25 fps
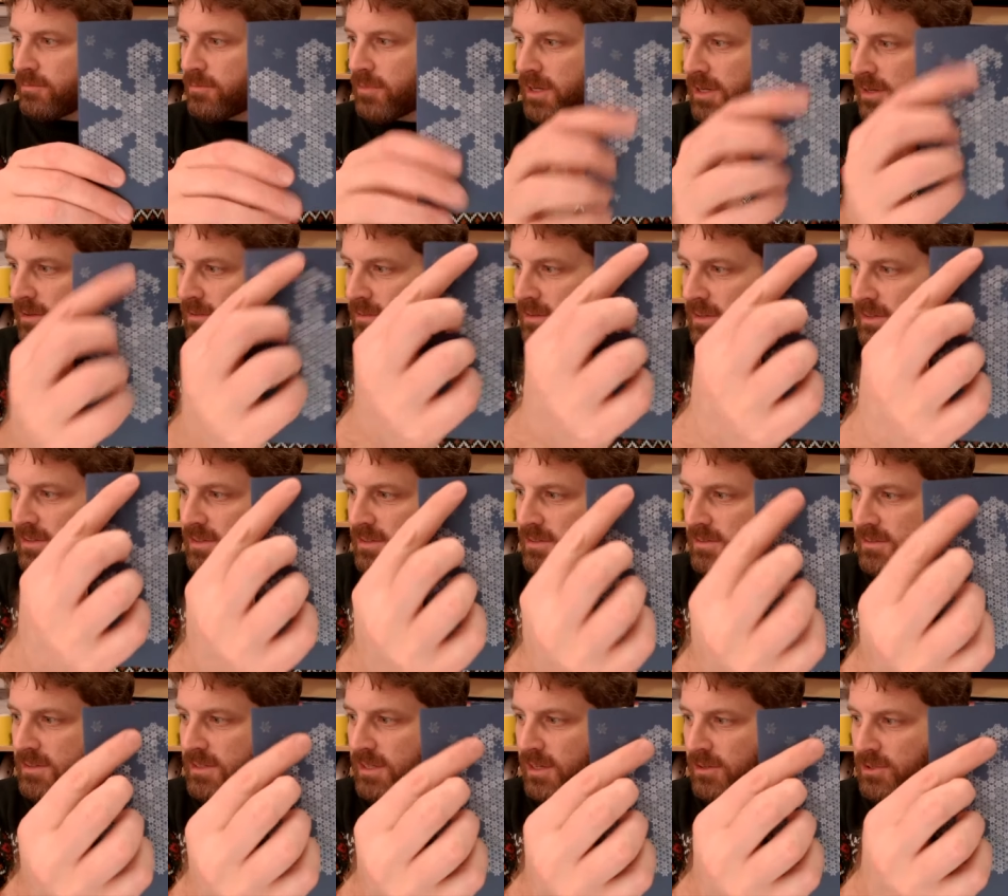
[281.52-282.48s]
because
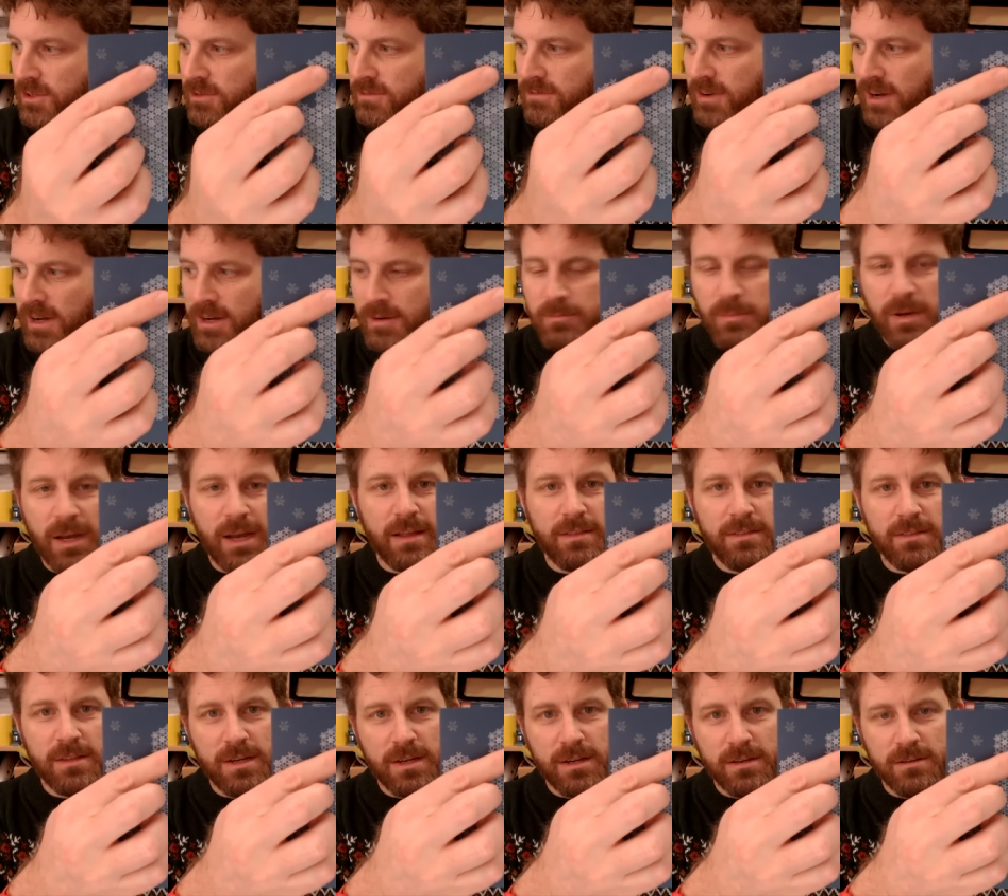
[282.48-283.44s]
it's such a fine
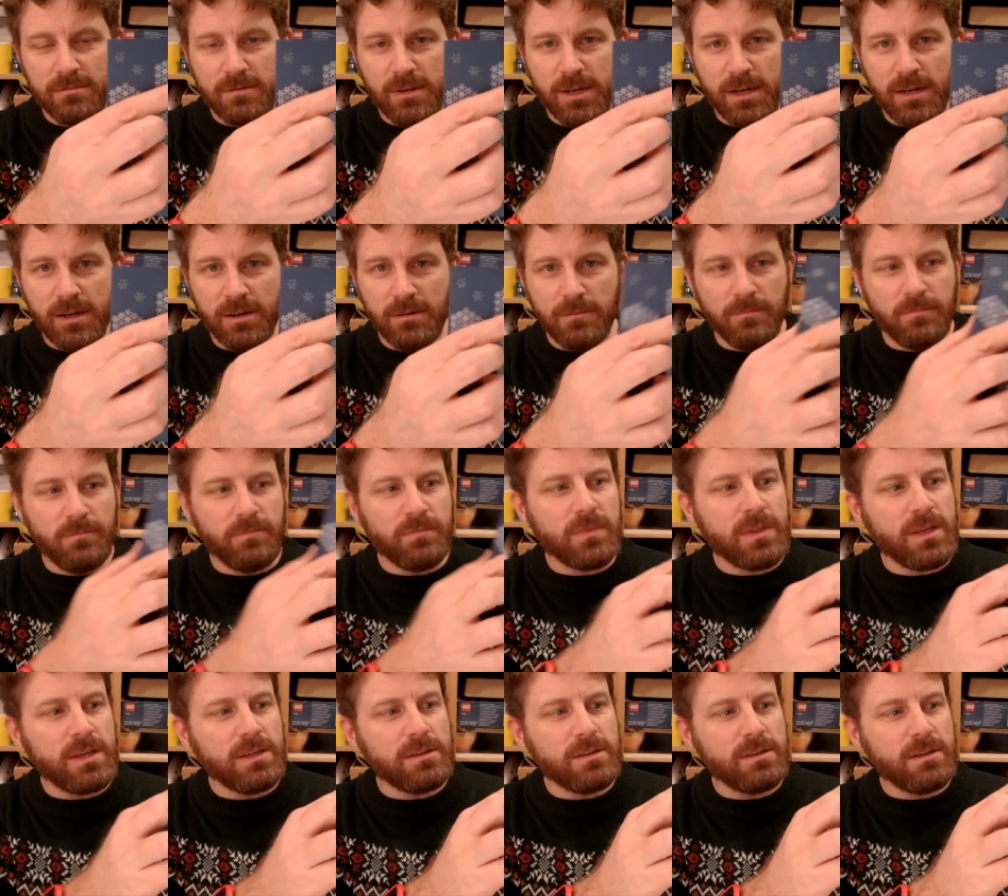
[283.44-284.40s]
pen that
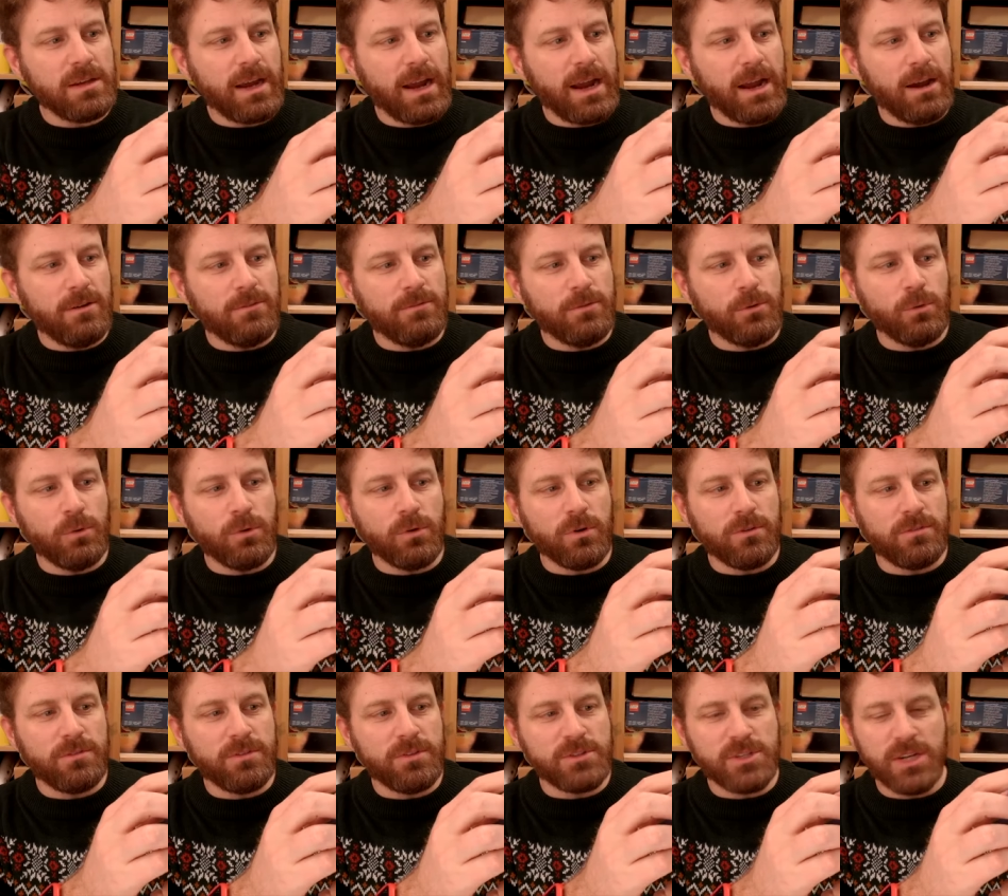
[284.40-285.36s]
it out of
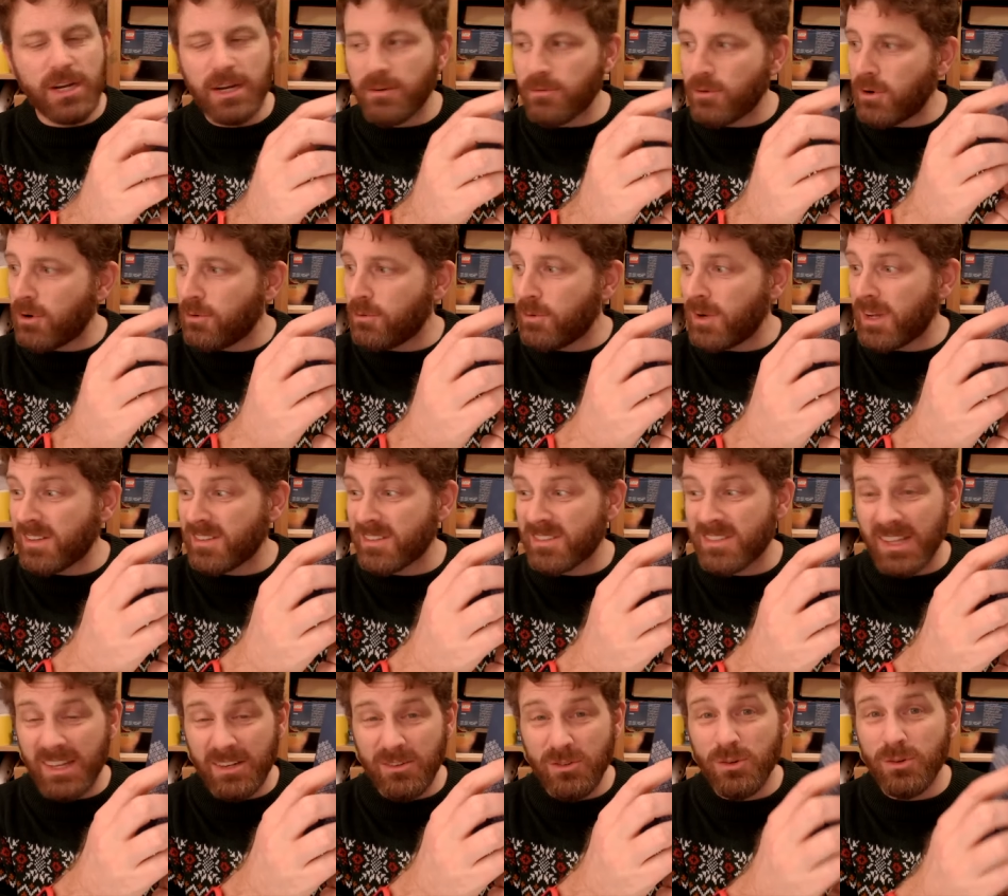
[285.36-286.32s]
all of the Jelly Roll
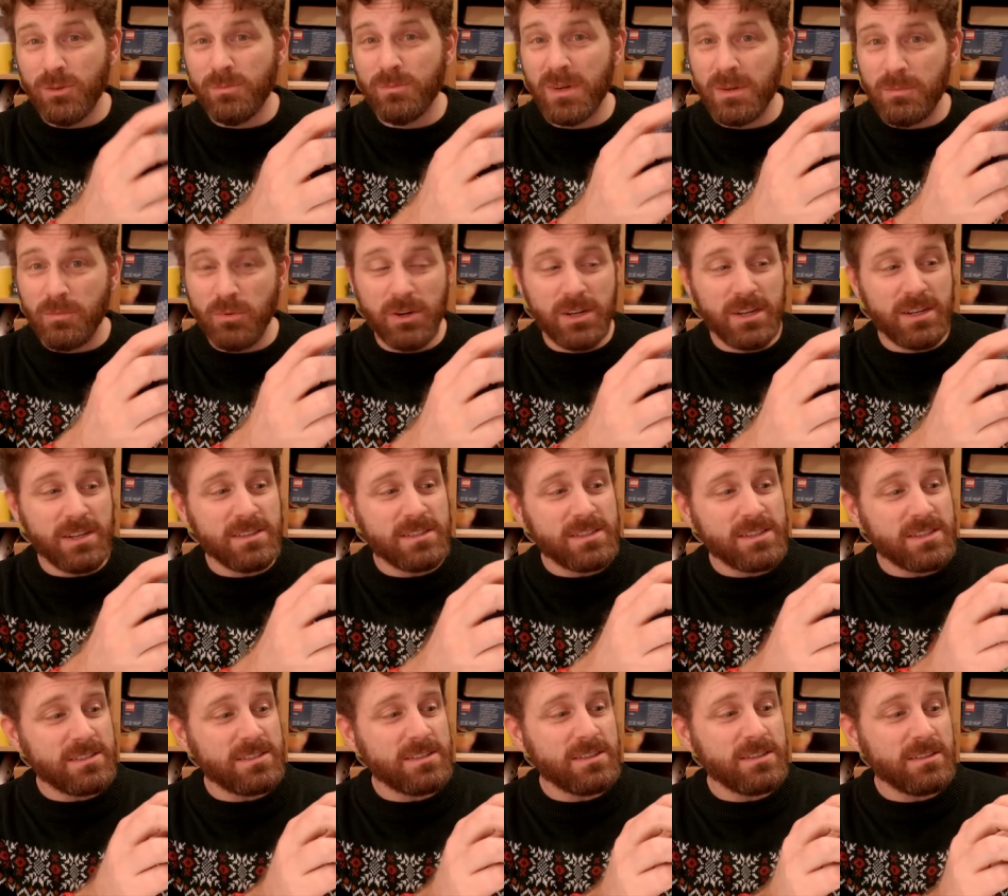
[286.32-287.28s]
ones, they're normally pretty
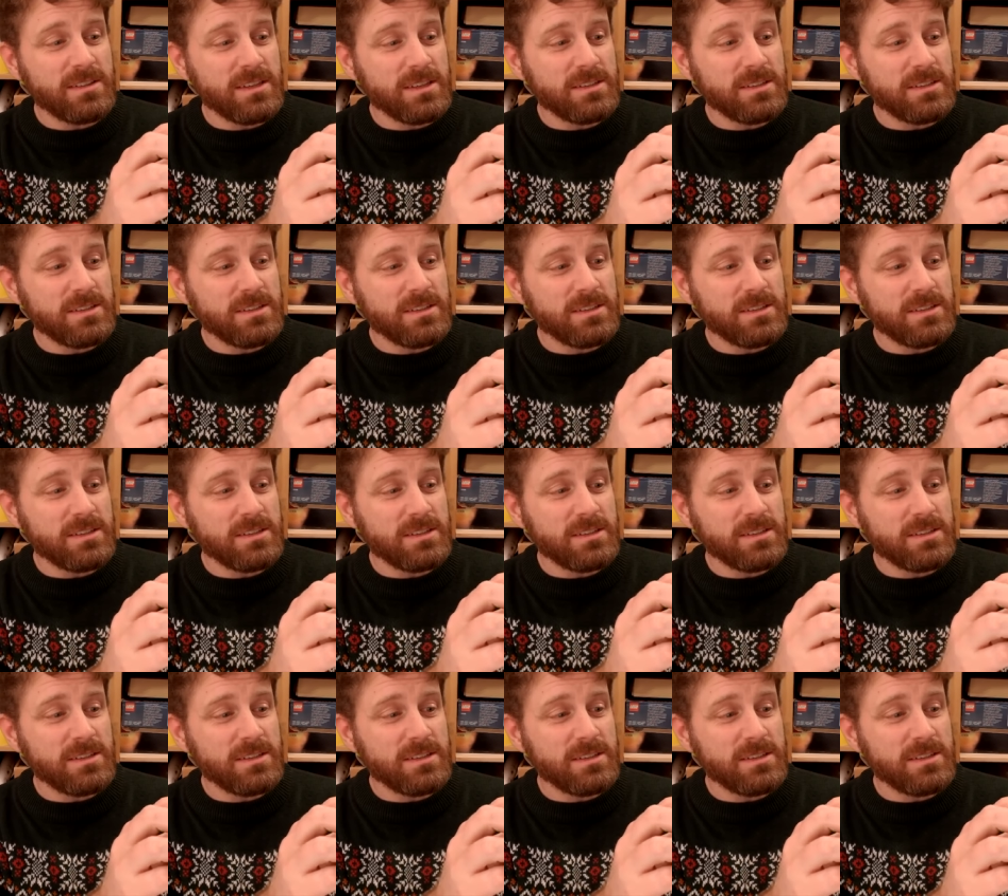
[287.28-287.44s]
consistent.